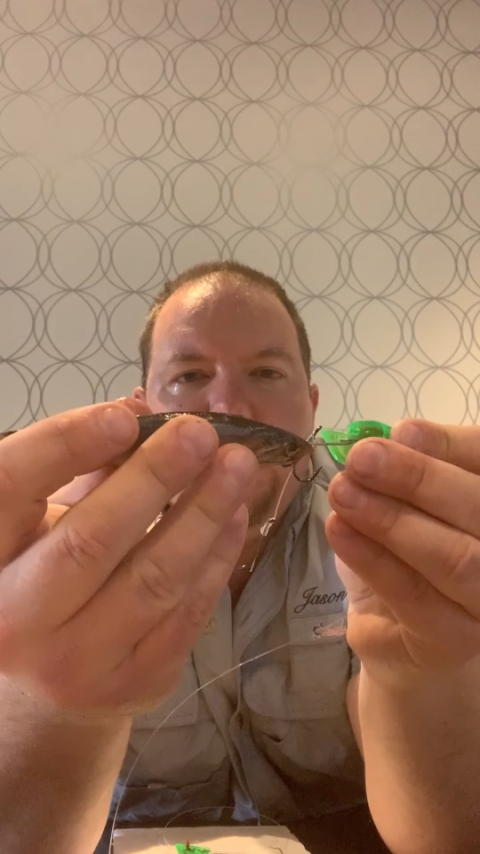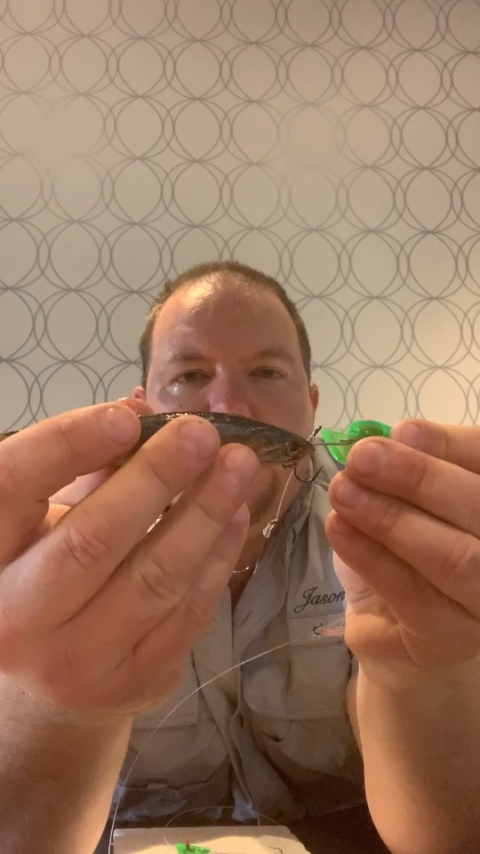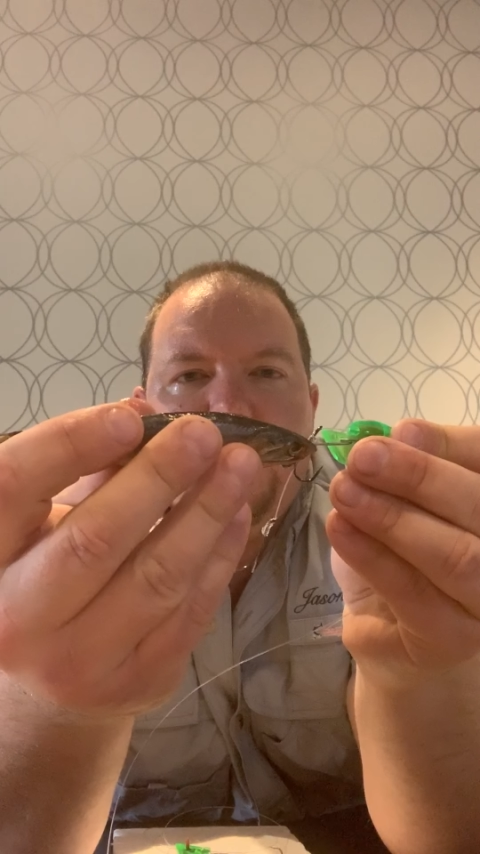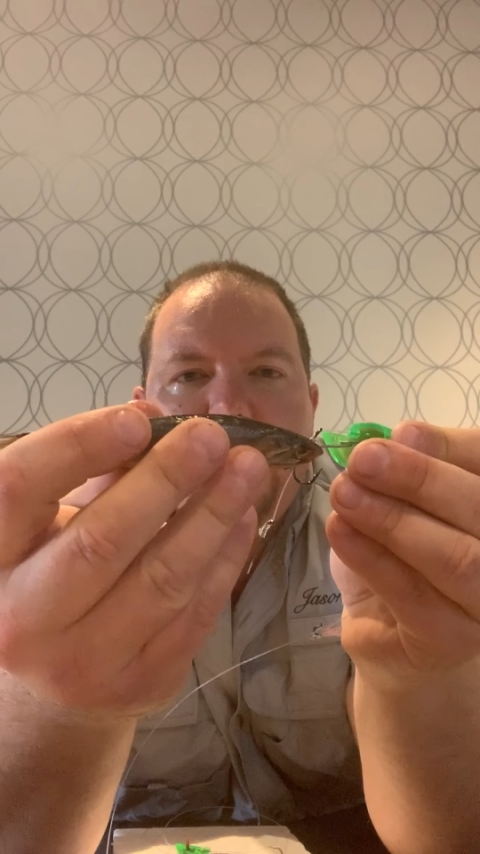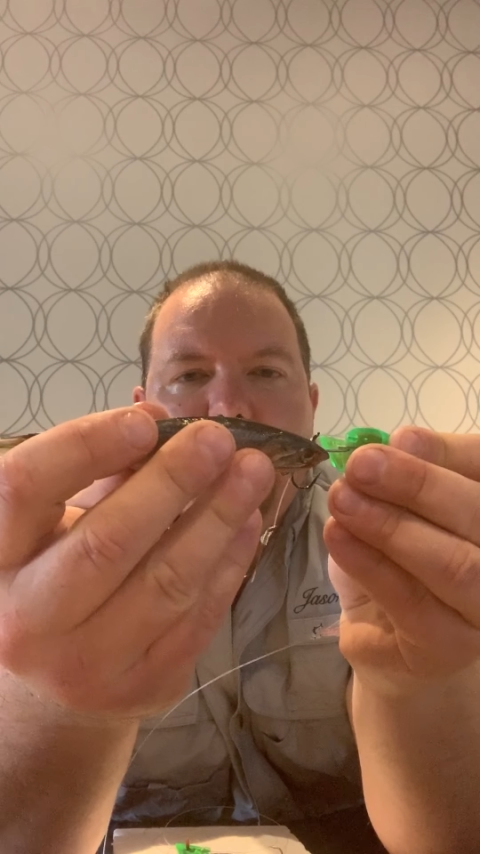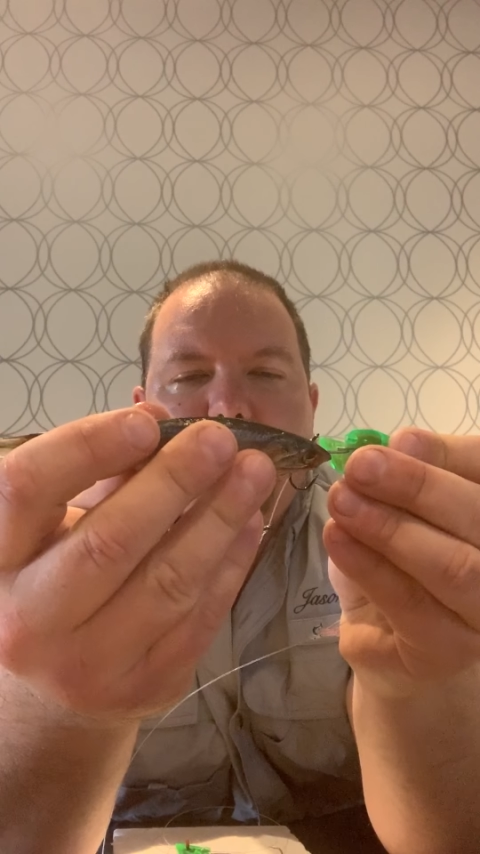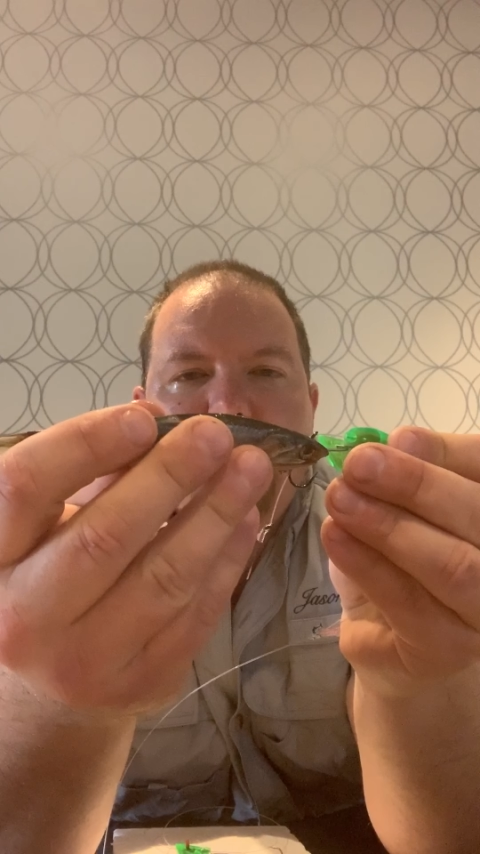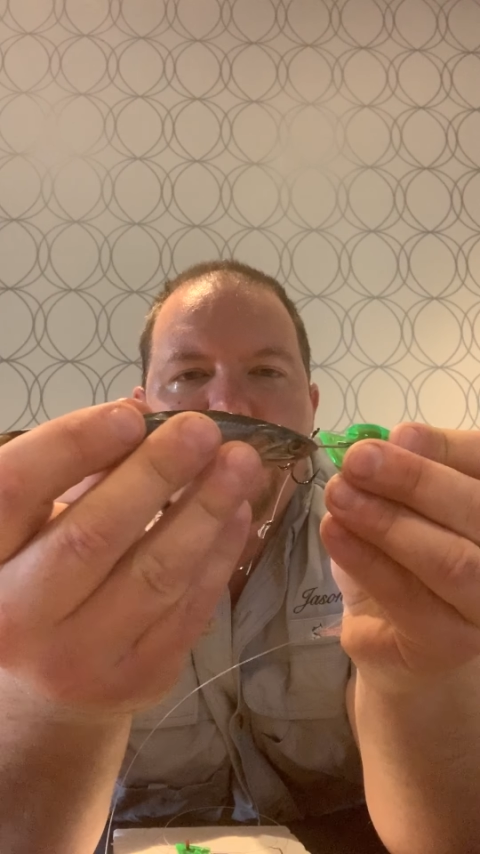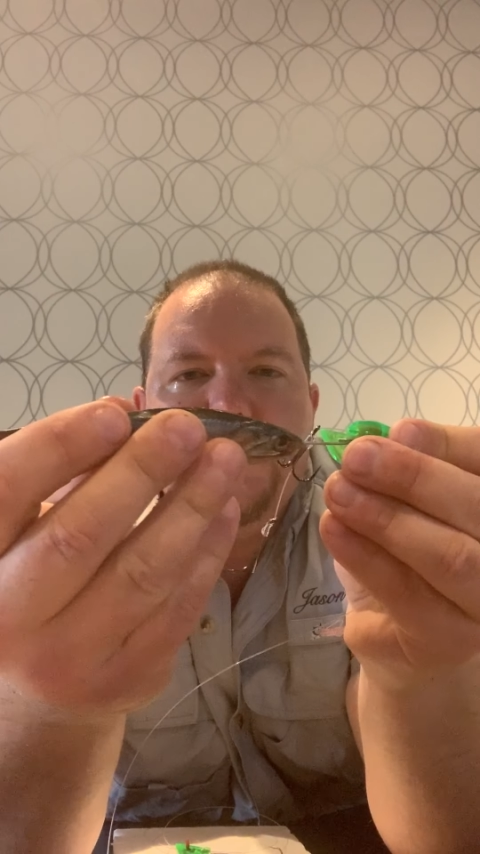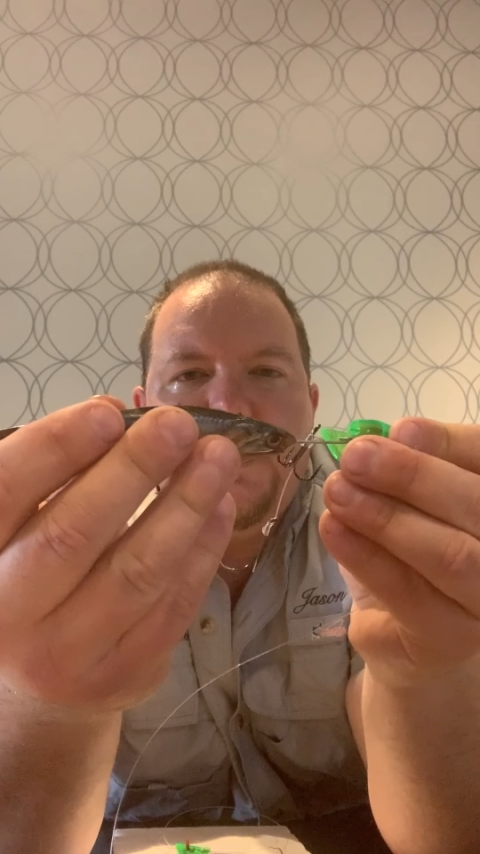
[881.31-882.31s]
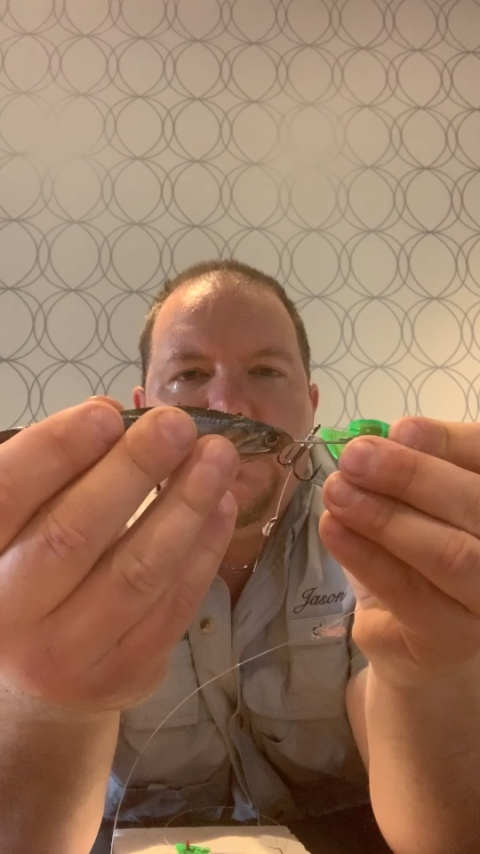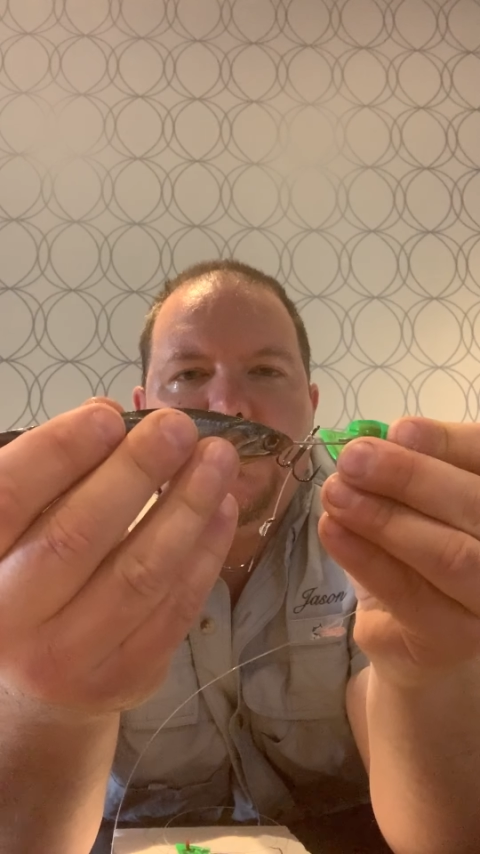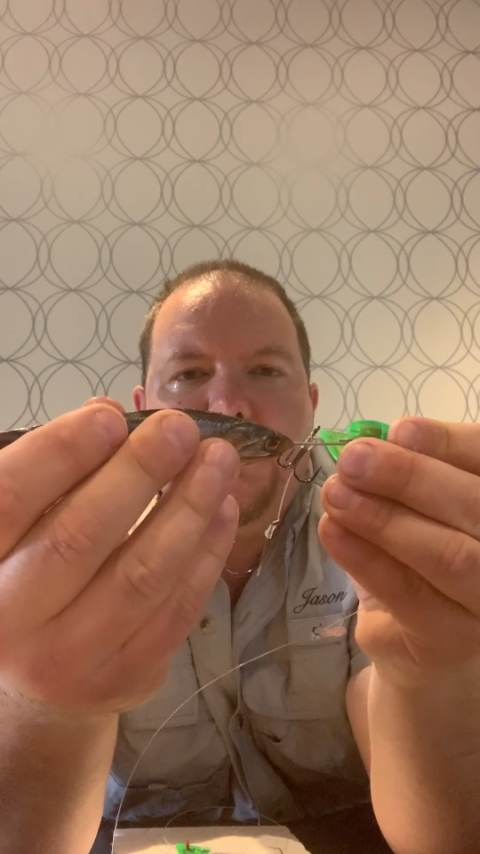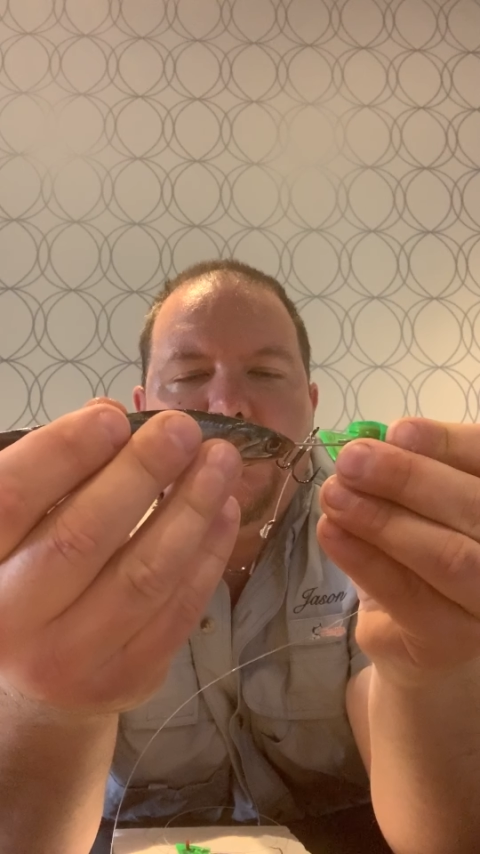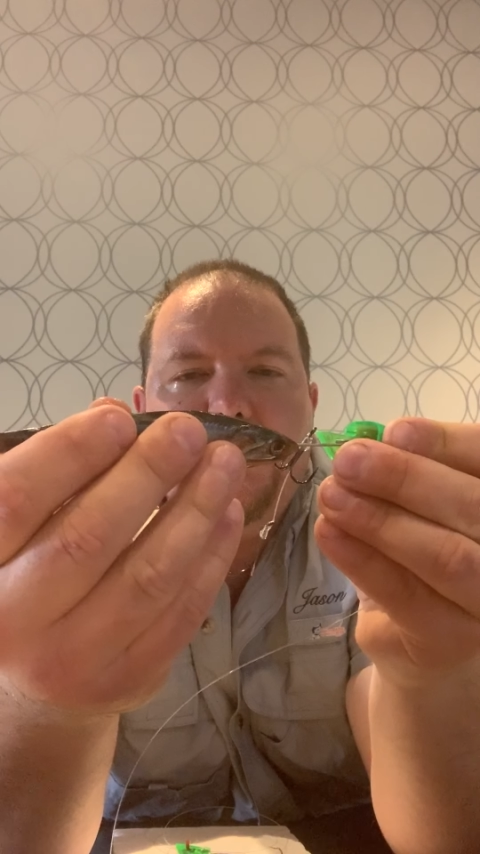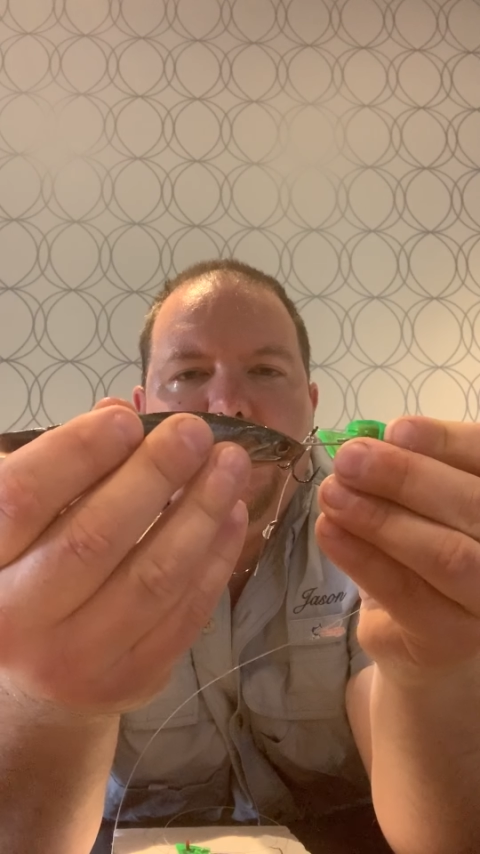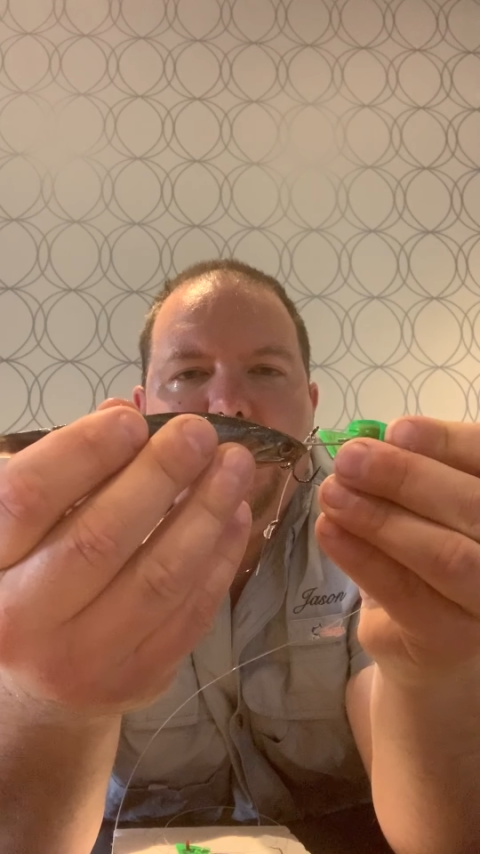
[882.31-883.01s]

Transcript: right through the center